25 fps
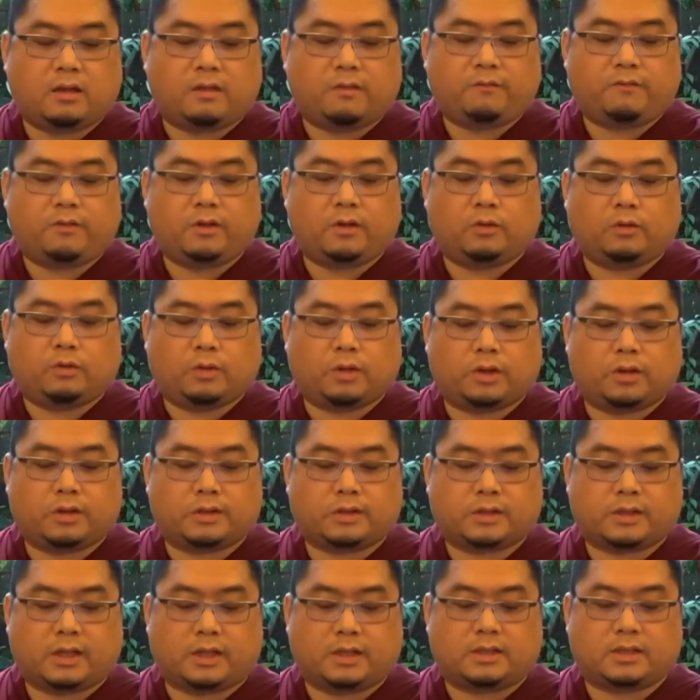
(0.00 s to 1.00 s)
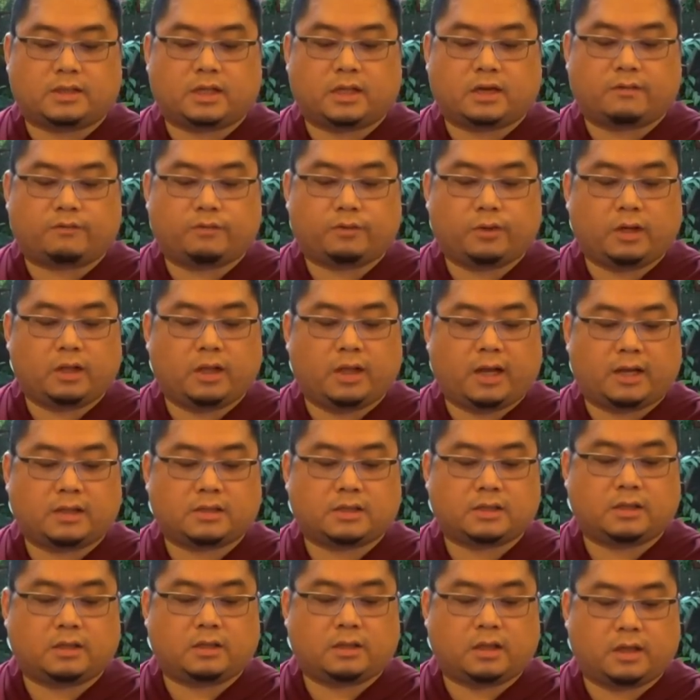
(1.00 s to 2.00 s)
them feel worse, instead of
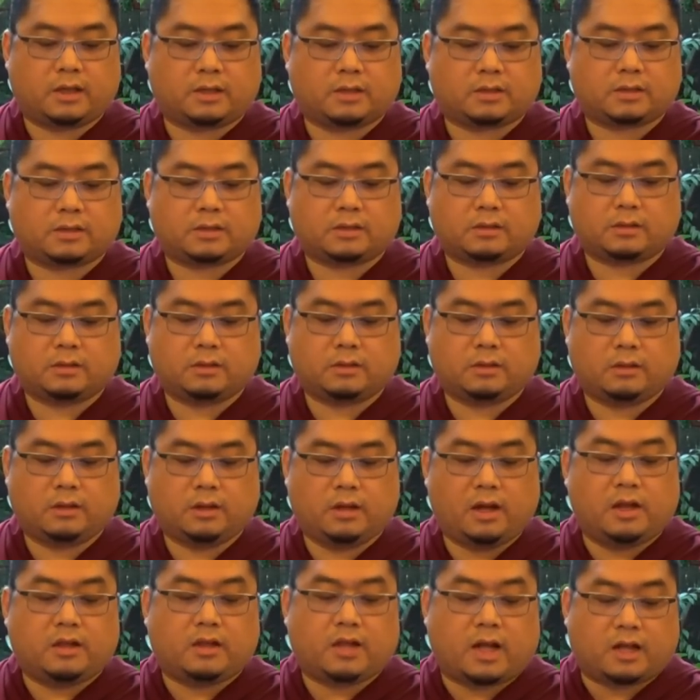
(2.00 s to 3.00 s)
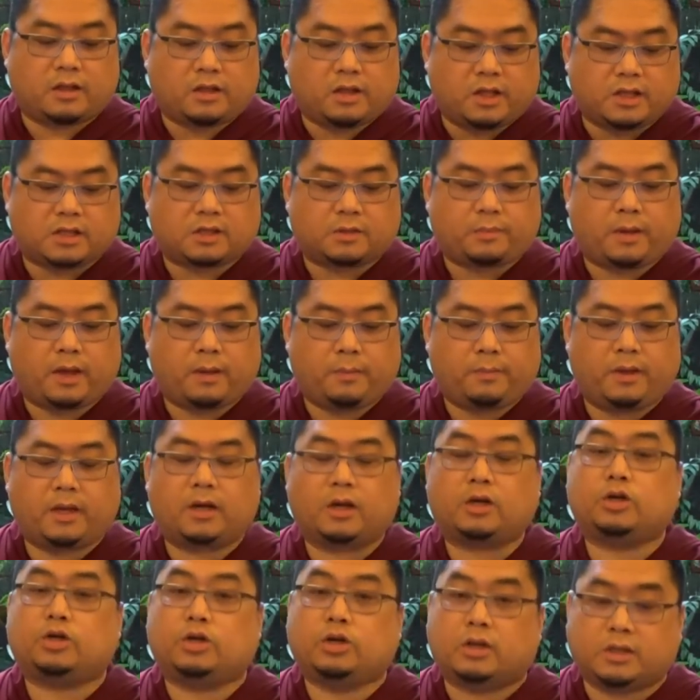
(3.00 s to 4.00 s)
realizing that this may
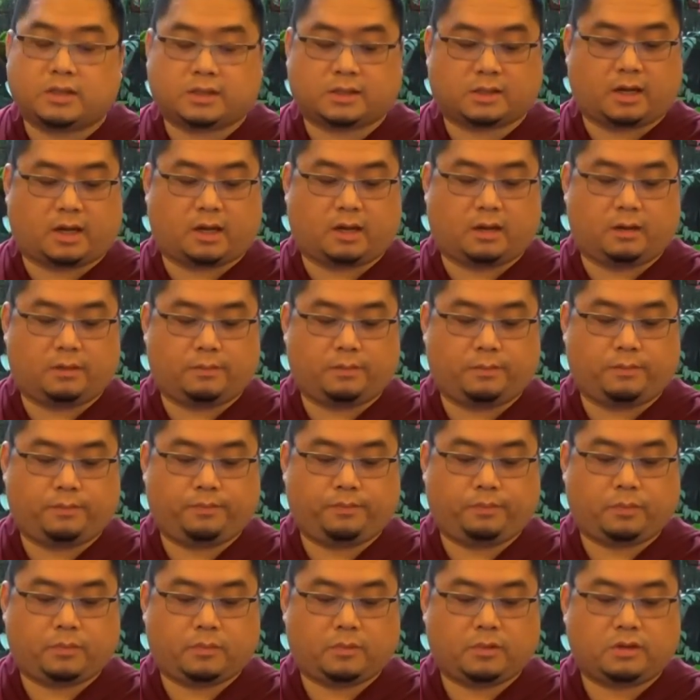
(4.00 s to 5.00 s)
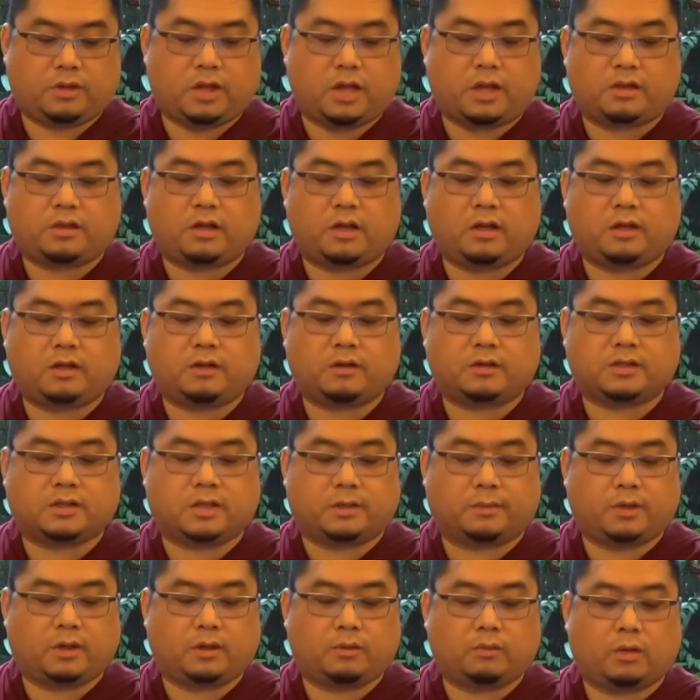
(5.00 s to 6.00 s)
be a good sign, they think there is
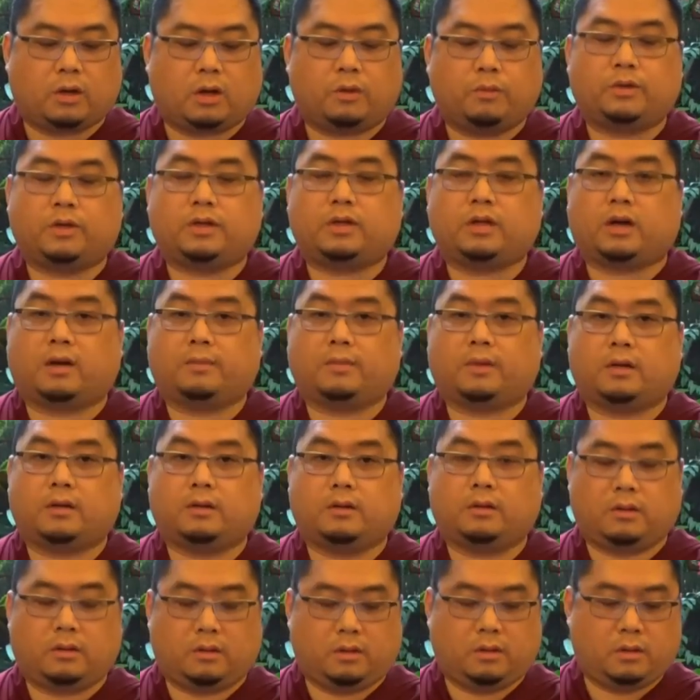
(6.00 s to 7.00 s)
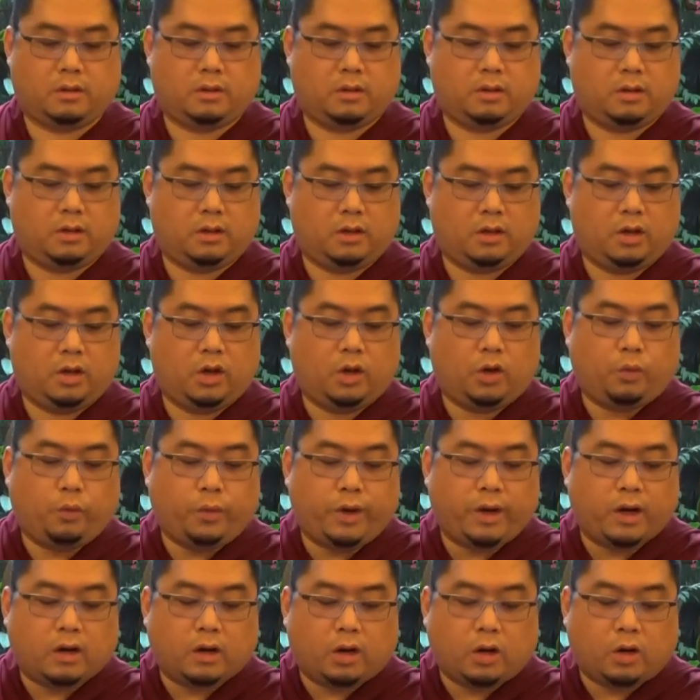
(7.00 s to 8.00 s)
something wrong with Dharma.
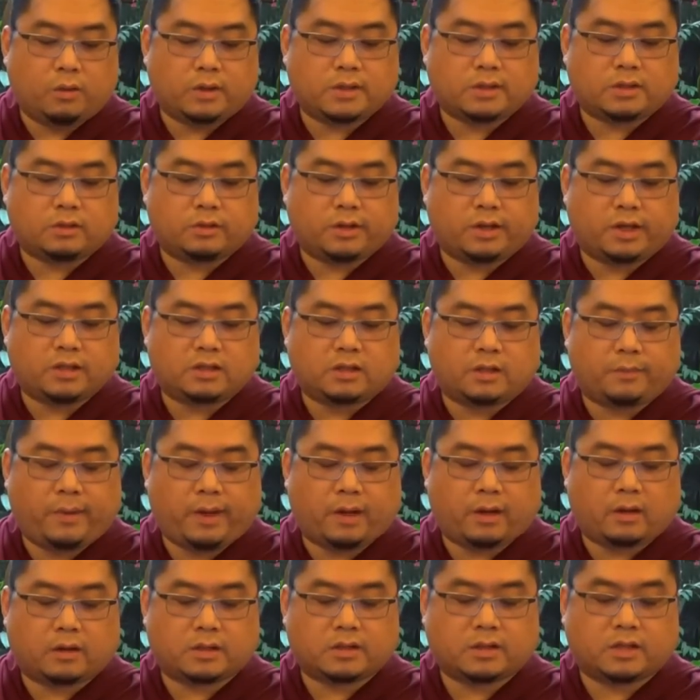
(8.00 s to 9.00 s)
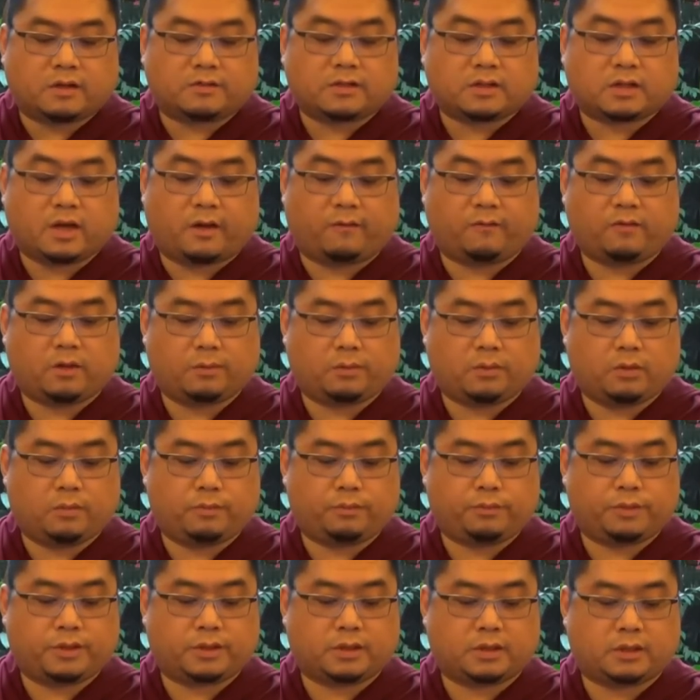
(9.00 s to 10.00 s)
We are always looking to make ourselves comfortable
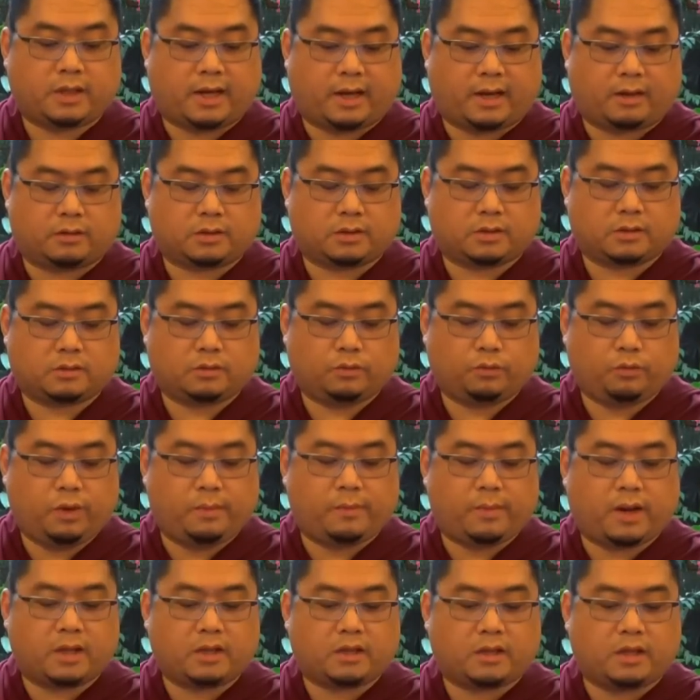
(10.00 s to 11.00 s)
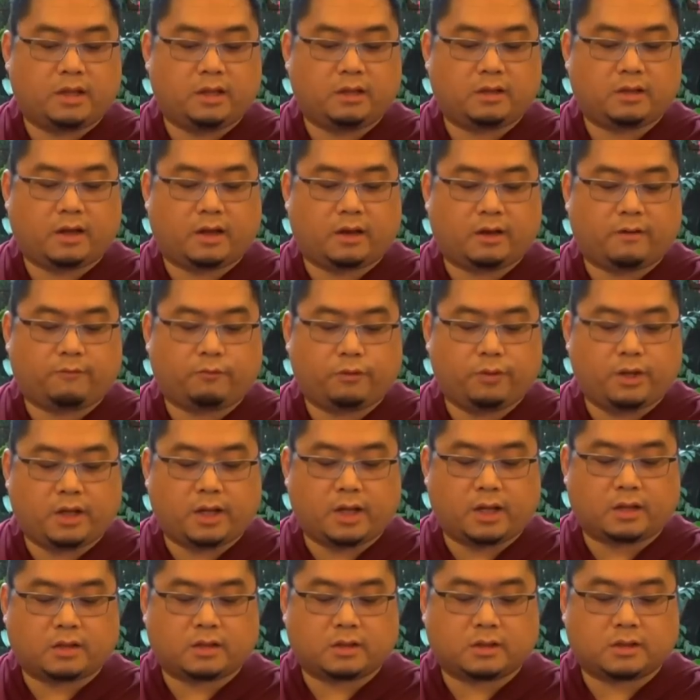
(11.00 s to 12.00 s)
in prison house. We might think that if we
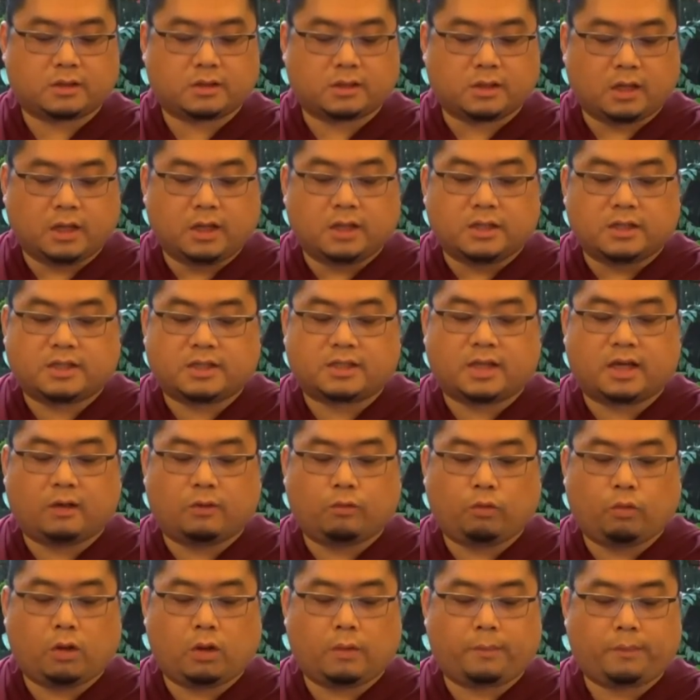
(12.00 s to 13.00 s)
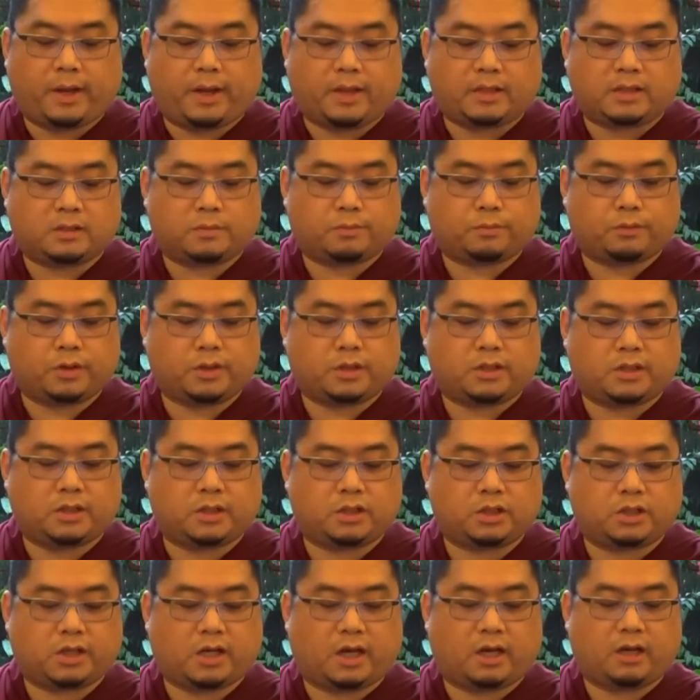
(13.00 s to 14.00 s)
get this cell wall painted
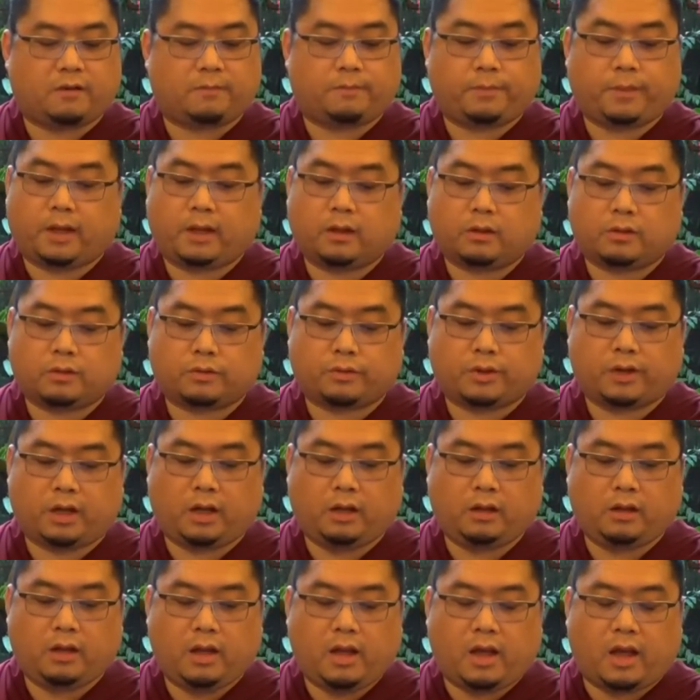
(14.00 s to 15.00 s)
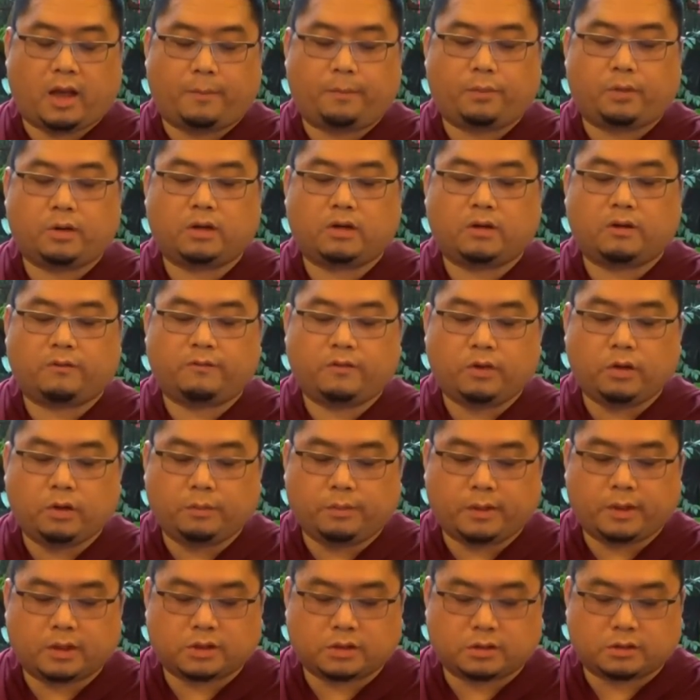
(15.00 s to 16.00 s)
pretty shade of pale green and put in a
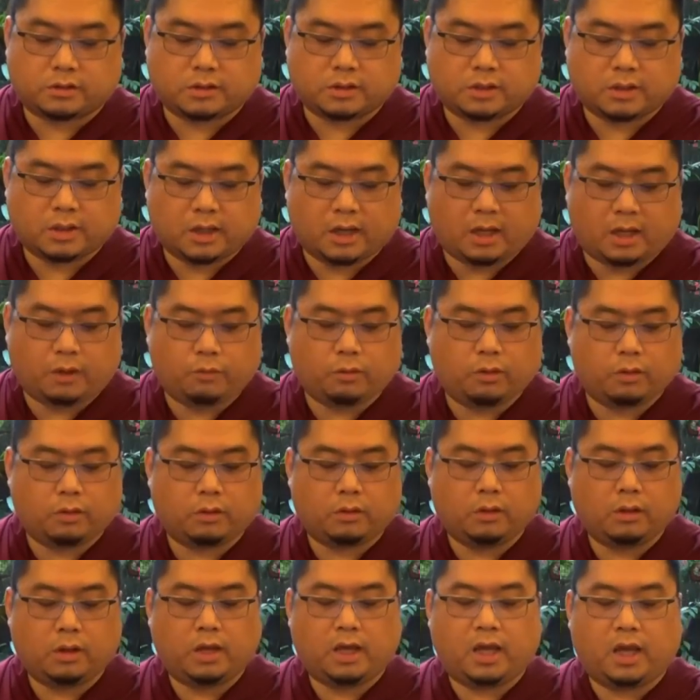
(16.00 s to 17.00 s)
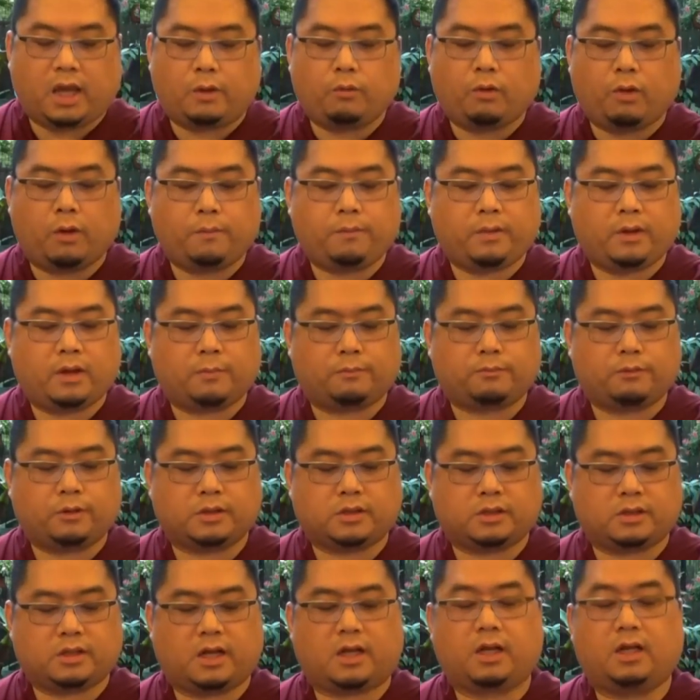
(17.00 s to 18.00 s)
few pictures, it won't be a
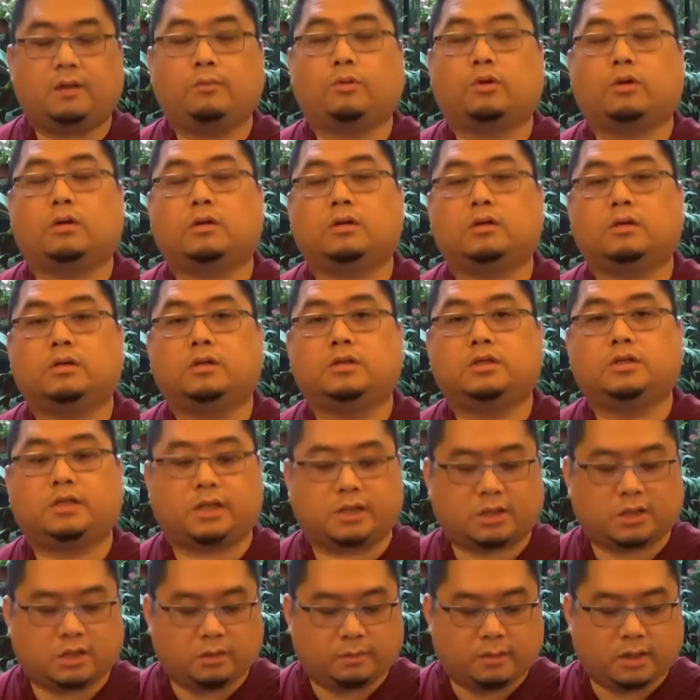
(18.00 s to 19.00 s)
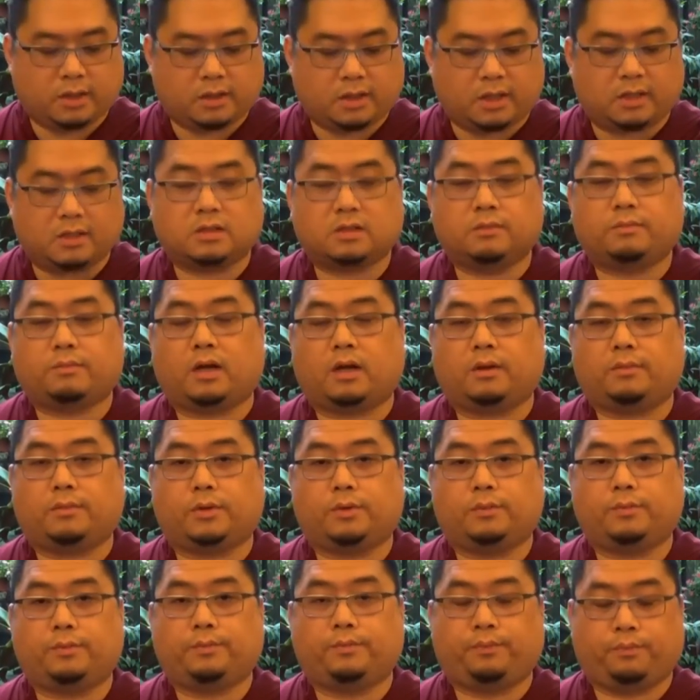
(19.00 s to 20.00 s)
prison anymore. Just soma tenzin
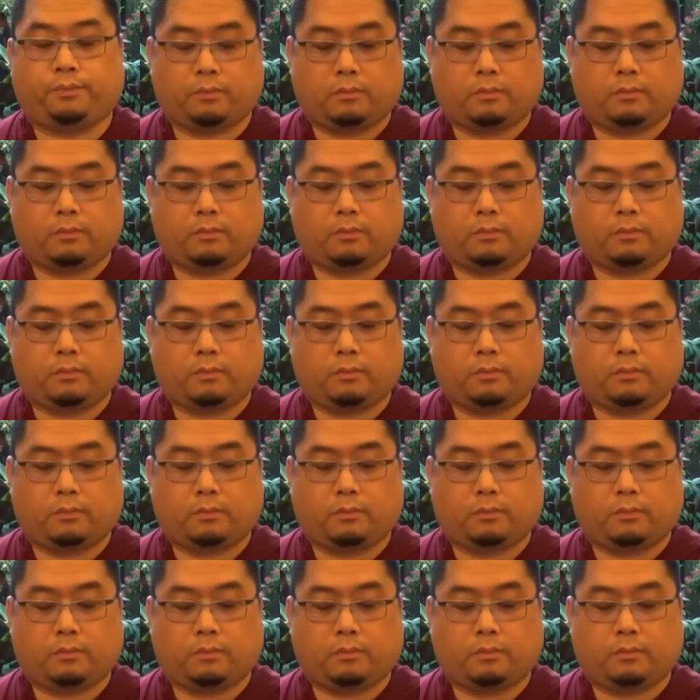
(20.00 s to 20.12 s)
pamo.